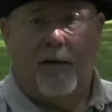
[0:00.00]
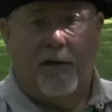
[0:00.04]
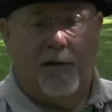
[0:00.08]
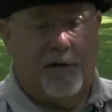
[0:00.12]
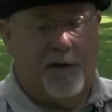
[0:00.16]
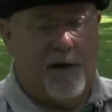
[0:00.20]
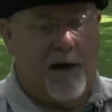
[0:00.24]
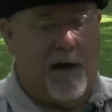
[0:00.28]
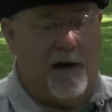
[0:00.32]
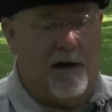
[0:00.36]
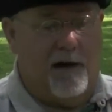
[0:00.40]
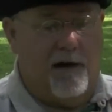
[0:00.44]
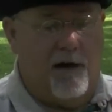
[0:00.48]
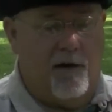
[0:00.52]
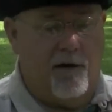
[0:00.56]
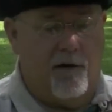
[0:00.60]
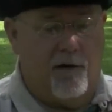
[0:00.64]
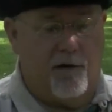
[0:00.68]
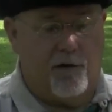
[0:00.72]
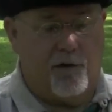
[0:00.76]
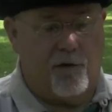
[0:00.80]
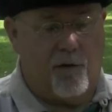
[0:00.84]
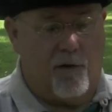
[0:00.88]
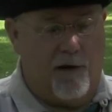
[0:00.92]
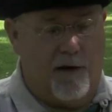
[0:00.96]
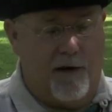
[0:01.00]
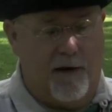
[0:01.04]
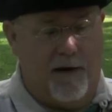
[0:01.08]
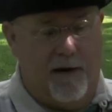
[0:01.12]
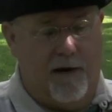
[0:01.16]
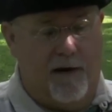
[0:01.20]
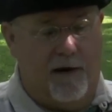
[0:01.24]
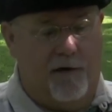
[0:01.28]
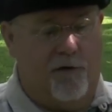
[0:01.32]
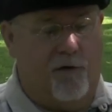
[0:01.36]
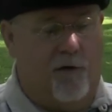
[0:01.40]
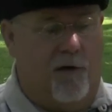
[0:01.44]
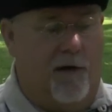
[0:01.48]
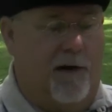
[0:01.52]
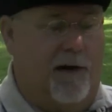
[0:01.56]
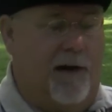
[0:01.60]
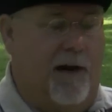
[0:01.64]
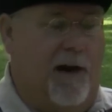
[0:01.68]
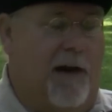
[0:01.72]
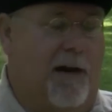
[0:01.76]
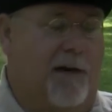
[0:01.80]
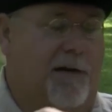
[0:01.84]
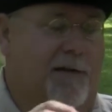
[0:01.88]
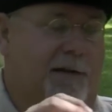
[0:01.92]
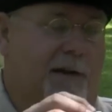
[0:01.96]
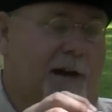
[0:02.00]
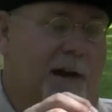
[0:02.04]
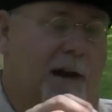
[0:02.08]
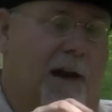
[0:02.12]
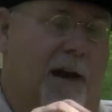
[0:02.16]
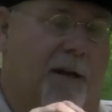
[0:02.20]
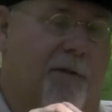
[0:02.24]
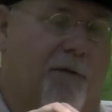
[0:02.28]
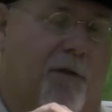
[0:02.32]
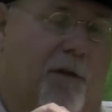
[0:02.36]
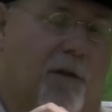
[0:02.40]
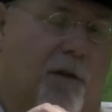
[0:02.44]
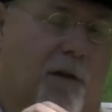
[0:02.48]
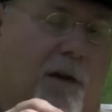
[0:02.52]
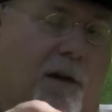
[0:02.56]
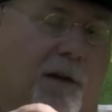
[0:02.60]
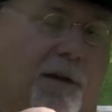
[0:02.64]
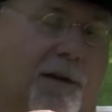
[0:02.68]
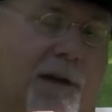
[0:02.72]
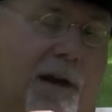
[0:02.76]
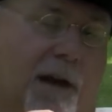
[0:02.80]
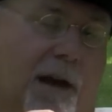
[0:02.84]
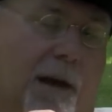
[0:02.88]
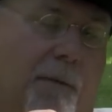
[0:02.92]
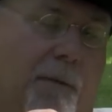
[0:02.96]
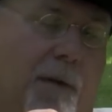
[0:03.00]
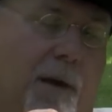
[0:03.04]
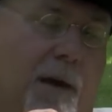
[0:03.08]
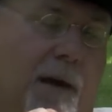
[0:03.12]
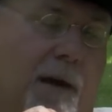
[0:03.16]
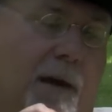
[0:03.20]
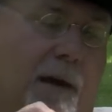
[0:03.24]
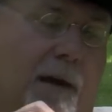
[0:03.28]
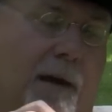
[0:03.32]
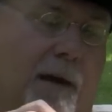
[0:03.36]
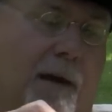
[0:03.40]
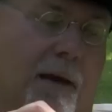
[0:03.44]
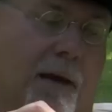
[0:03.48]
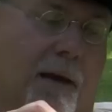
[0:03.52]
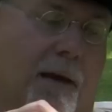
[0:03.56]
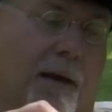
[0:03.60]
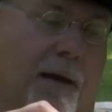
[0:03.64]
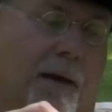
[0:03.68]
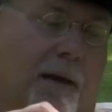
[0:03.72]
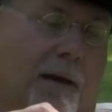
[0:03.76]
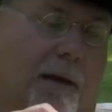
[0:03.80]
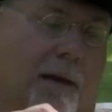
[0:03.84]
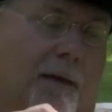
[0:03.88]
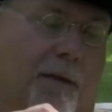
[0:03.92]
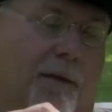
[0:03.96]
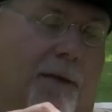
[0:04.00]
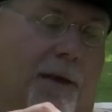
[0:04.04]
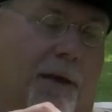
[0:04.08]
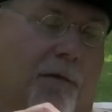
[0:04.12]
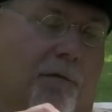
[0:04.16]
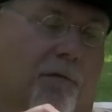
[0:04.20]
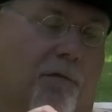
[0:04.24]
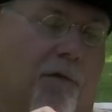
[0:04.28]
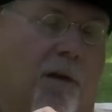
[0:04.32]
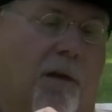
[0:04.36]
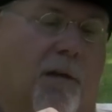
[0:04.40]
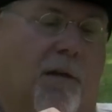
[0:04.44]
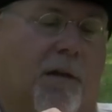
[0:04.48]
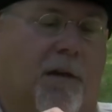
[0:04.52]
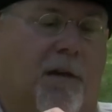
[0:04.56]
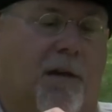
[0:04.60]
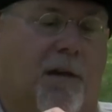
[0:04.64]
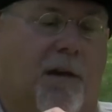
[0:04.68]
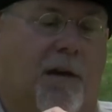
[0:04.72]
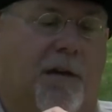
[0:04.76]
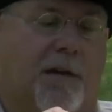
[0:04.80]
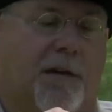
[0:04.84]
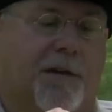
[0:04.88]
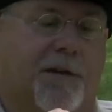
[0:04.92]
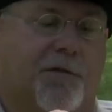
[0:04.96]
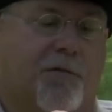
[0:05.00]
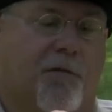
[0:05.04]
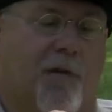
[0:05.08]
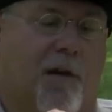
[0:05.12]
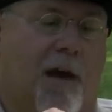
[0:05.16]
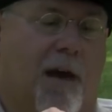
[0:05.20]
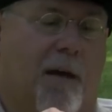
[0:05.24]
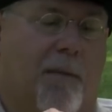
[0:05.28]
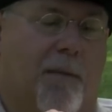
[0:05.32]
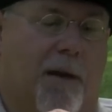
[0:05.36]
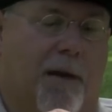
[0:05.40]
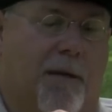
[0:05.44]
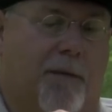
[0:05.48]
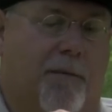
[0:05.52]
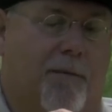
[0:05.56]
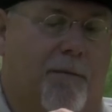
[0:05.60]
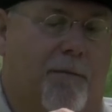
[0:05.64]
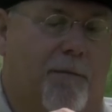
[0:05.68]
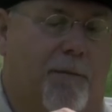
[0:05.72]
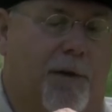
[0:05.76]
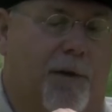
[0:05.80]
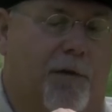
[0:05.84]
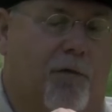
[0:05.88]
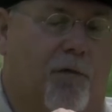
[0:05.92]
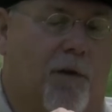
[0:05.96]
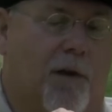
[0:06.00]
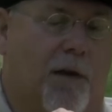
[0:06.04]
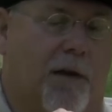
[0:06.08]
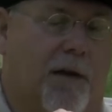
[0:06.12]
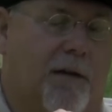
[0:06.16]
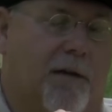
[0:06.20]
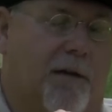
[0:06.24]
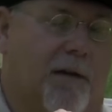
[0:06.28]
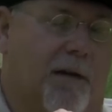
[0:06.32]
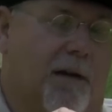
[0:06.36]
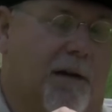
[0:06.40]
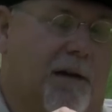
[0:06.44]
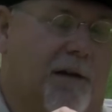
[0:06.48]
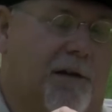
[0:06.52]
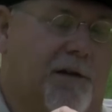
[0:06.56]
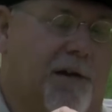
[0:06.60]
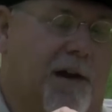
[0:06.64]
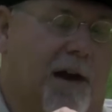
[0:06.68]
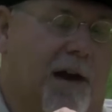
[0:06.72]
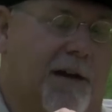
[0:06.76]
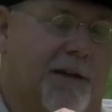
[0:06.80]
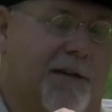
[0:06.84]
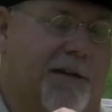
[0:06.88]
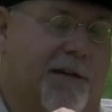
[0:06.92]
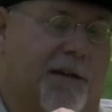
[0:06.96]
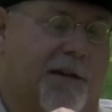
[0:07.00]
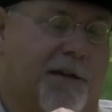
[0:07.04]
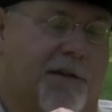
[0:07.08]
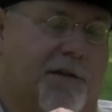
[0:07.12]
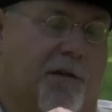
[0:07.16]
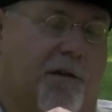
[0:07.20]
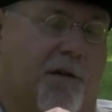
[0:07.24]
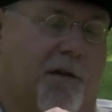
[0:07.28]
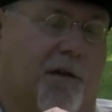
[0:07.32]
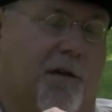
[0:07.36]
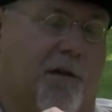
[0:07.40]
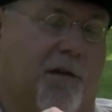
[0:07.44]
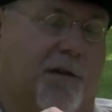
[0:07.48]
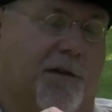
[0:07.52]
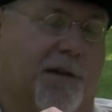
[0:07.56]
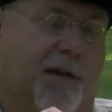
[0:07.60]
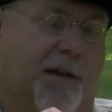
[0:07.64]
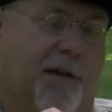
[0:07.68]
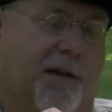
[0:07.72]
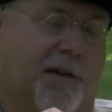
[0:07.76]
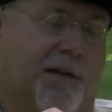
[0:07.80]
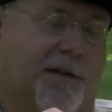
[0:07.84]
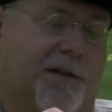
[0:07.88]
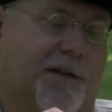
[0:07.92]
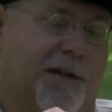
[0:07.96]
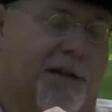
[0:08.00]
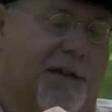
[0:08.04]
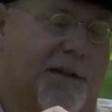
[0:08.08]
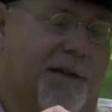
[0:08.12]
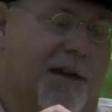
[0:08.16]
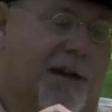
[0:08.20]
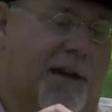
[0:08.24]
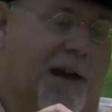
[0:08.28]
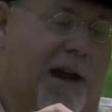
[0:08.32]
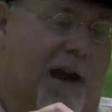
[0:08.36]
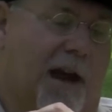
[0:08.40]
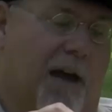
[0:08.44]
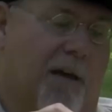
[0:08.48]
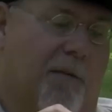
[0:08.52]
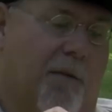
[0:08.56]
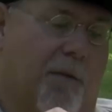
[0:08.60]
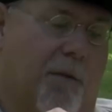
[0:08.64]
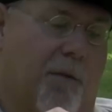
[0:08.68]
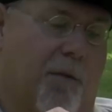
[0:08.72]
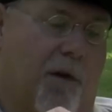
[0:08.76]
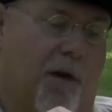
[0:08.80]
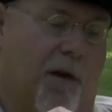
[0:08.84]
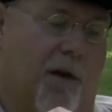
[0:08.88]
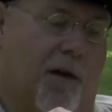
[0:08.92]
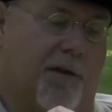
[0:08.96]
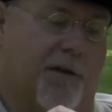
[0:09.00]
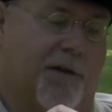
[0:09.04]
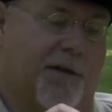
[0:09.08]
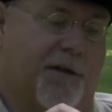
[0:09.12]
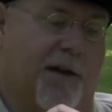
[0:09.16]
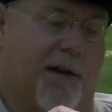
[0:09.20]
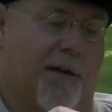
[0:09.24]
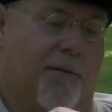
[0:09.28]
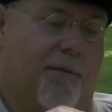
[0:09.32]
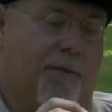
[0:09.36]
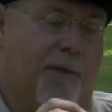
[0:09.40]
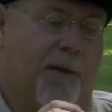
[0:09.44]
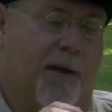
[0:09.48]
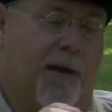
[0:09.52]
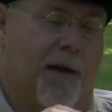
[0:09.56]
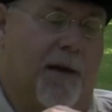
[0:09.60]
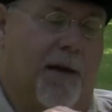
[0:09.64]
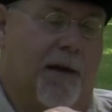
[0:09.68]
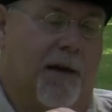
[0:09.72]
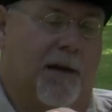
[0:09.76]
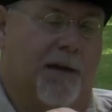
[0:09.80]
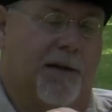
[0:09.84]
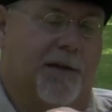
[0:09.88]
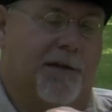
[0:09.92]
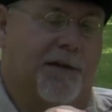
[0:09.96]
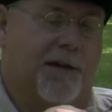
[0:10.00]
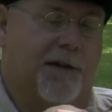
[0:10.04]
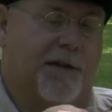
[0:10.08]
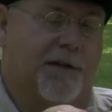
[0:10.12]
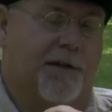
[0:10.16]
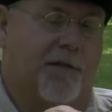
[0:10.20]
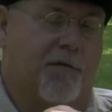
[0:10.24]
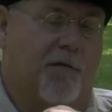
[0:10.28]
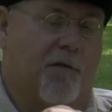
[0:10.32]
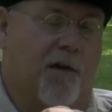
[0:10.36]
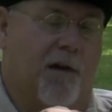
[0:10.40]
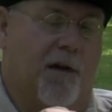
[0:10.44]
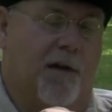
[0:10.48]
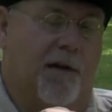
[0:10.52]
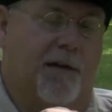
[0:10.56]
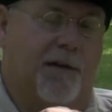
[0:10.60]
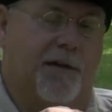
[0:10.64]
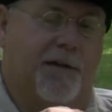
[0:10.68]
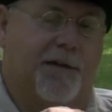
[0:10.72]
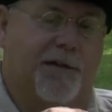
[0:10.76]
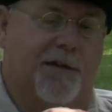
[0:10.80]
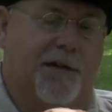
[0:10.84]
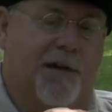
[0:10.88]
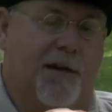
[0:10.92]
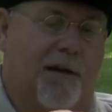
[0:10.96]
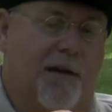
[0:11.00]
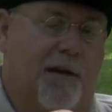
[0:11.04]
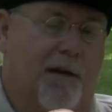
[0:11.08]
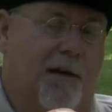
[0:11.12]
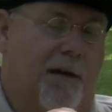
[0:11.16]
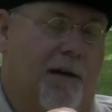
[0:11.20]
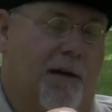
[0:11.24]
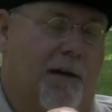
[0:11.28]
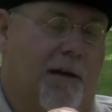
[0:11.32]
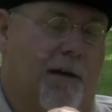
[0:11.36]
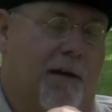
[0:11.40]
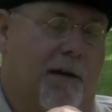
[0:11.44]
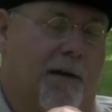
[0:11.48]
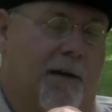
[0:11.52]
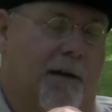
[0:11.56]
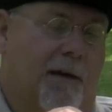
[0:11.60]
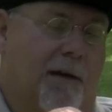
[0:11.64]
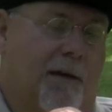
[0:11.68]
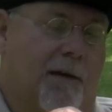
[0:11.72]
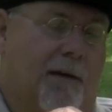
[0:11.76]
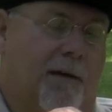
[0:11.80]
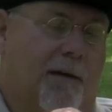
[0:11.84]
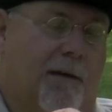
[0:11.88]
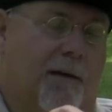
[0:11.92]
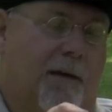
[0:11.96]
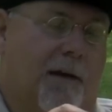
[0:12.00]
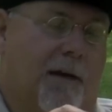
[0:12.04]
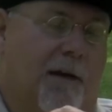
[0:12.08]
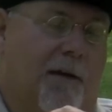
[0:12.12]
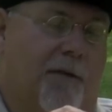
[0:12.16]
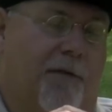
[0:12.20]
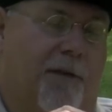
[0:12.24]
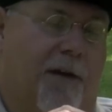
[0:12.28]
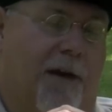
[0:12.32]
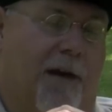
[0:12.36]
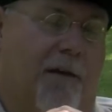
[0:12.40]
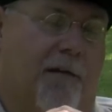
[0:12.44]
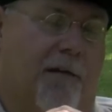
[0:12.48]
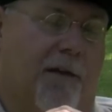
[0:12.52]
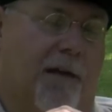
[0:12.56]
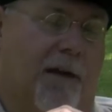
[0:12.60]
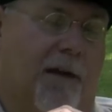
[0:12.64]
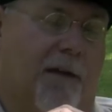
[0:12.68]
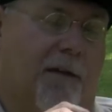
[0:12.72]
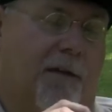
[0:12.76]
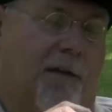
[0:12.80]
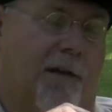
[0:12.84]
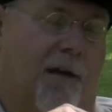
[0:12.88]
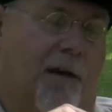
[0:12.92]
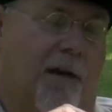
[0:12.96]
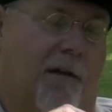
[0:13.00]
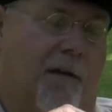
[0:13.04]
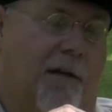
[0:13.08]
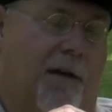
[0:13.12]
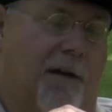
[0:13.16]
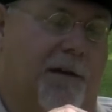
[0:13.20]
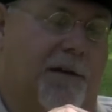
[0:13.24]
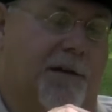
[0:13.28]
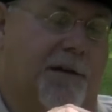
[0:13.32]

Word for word: shot another twenty gauge that I had for a long time that really you need to swab it between uh, shots unless you're using sixty caliber balls. sixty-ones, you got a fouling in there and it